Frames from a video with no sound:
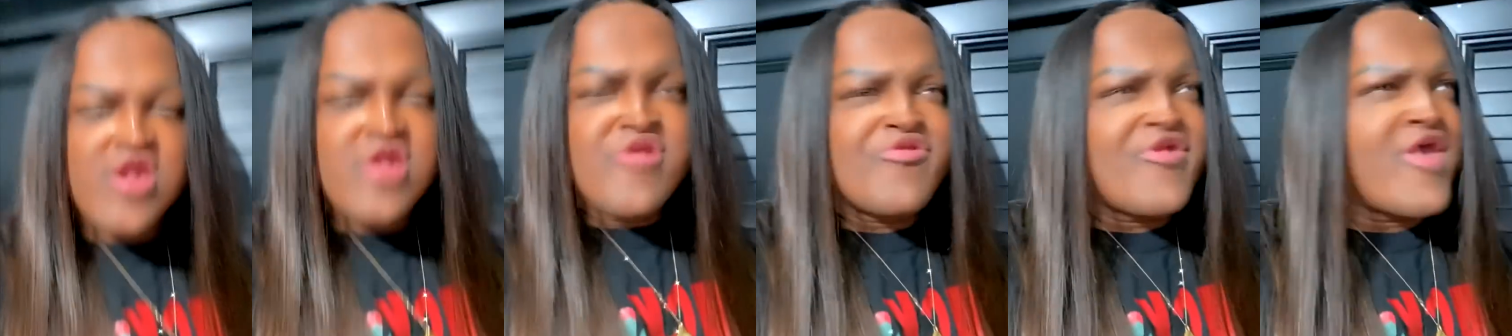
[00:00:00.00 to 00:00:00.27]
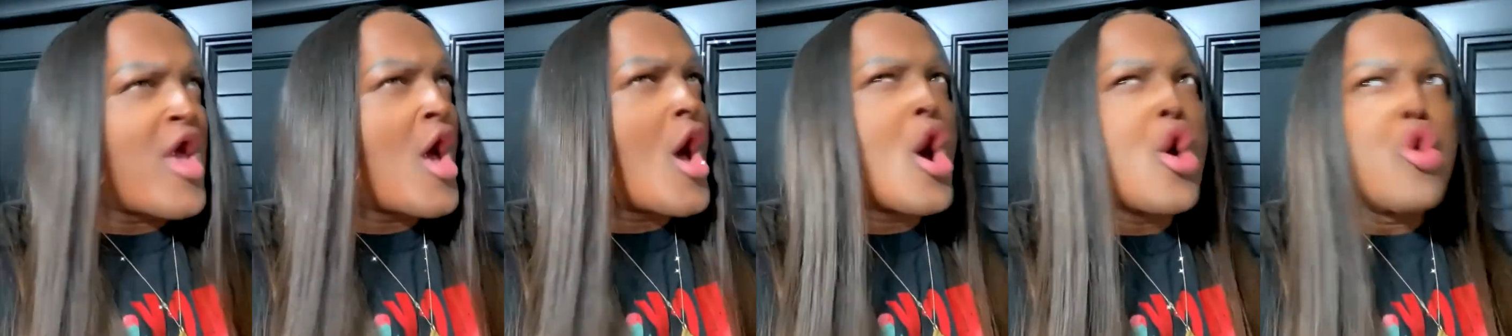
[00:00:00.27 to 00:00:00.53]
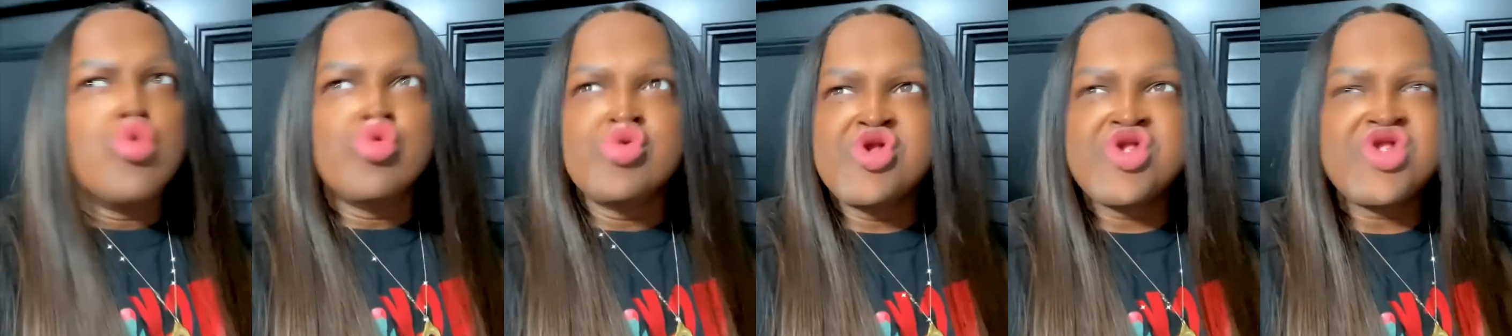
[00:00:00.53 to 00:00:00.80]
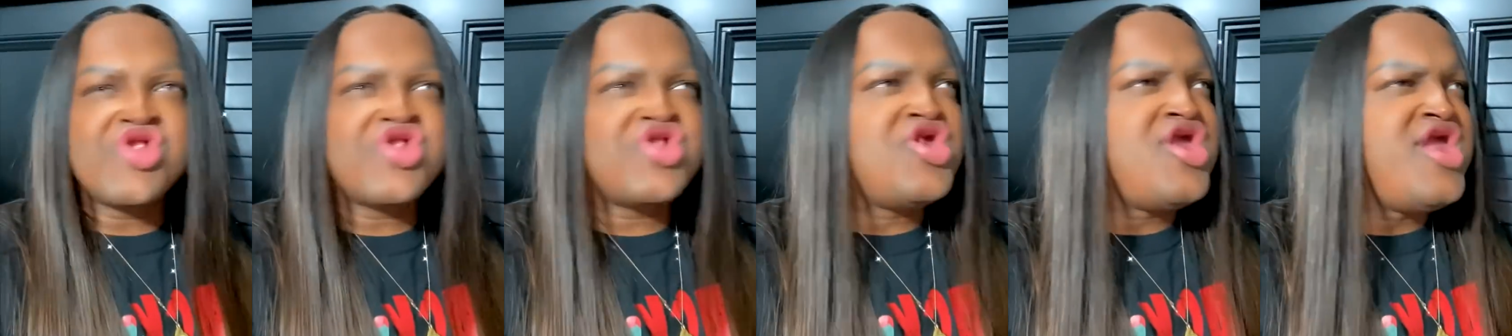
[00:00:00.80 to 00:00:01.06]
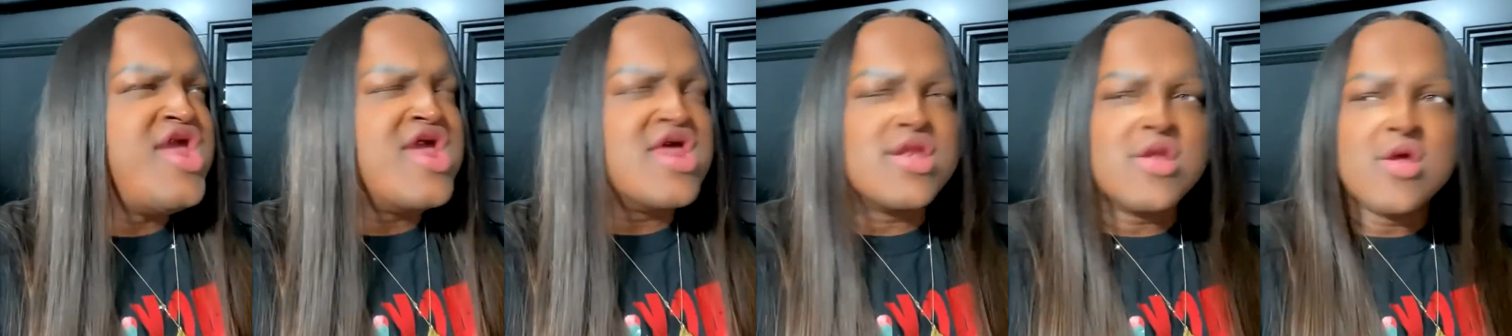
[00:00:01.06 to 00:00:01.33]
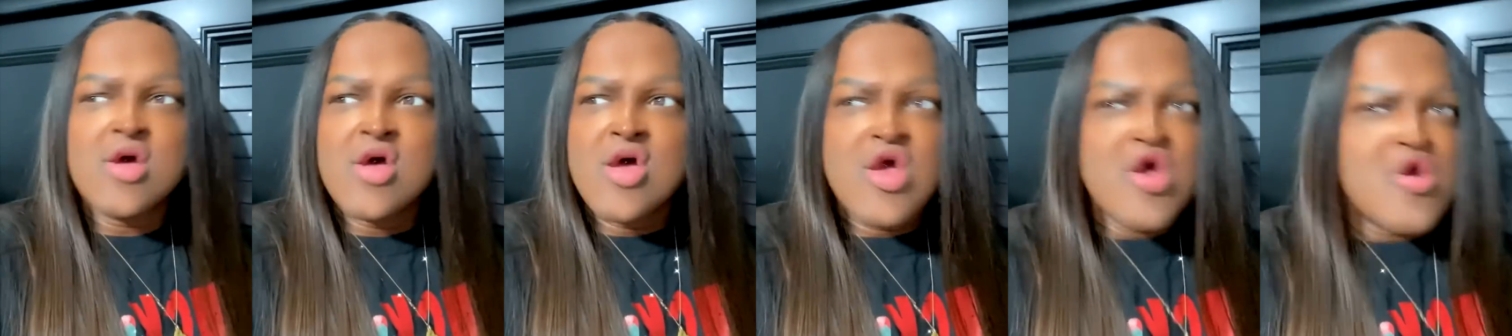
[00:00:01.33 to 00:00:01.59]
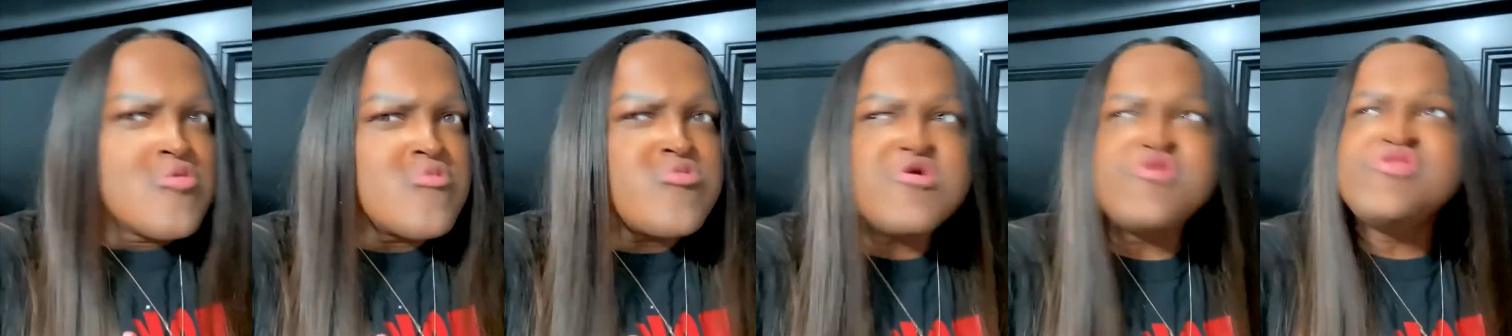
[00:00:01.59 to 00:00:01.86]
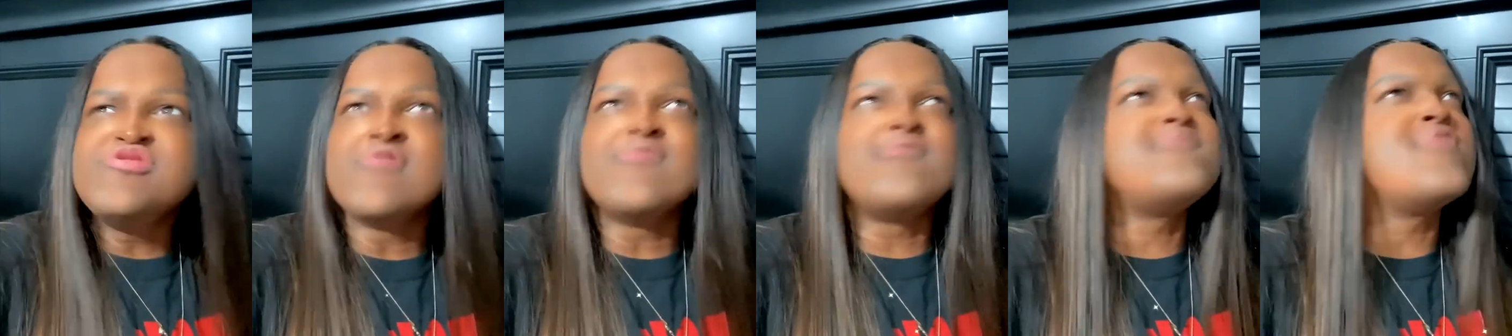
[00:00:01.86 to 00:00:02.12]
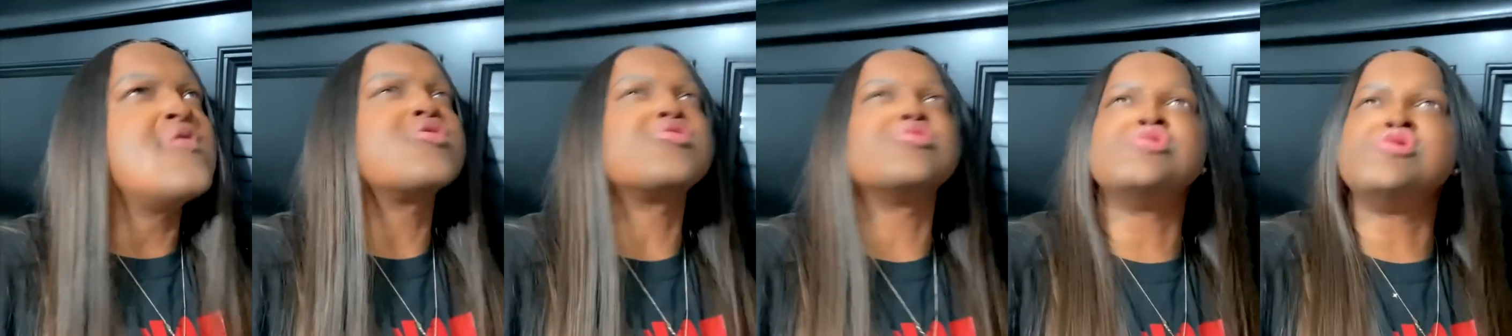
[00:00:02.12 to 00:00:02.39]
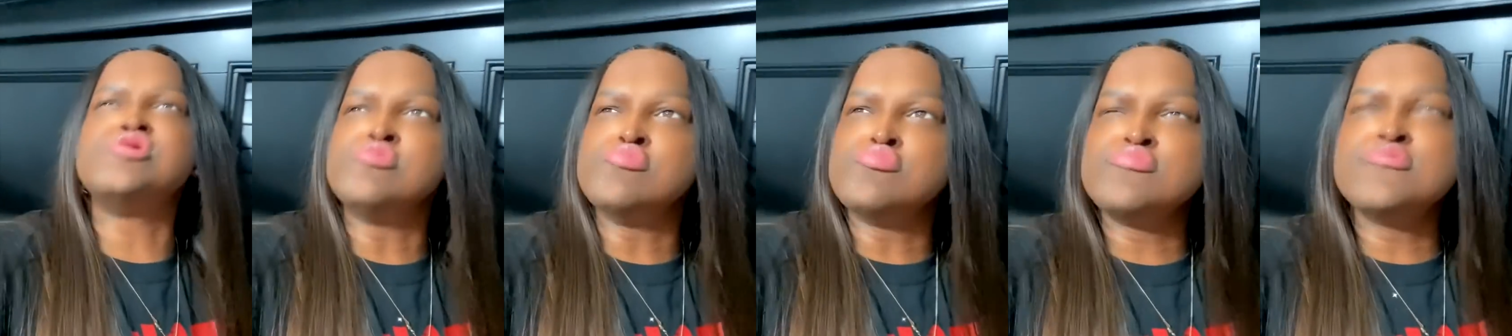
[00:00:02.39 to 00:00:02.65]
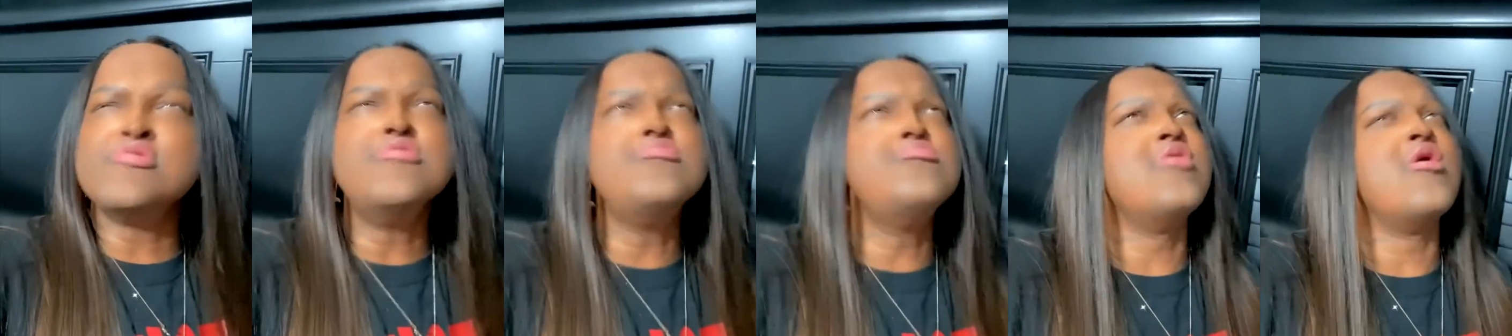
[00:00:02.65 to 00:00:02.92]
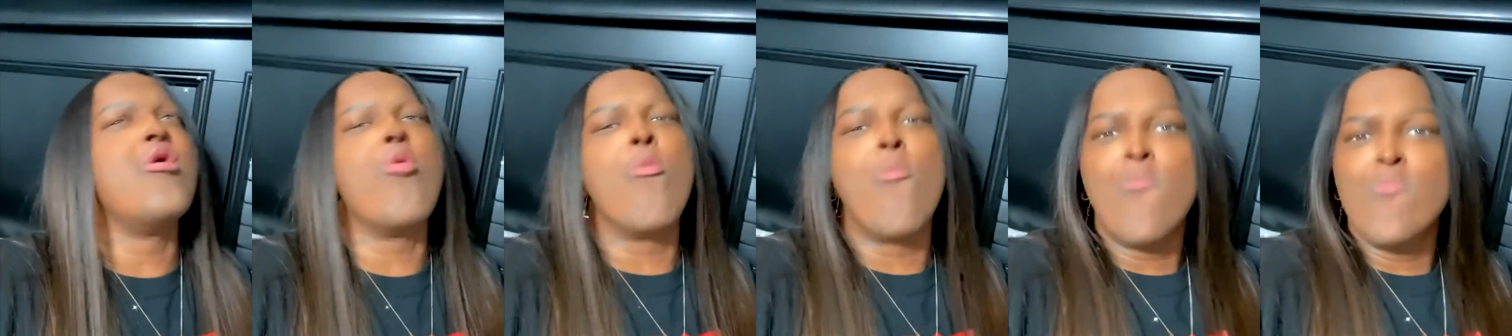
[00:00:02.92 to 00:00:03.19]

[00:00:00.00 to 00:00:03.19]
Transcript: He said, oh shit, what the fuck are you doing?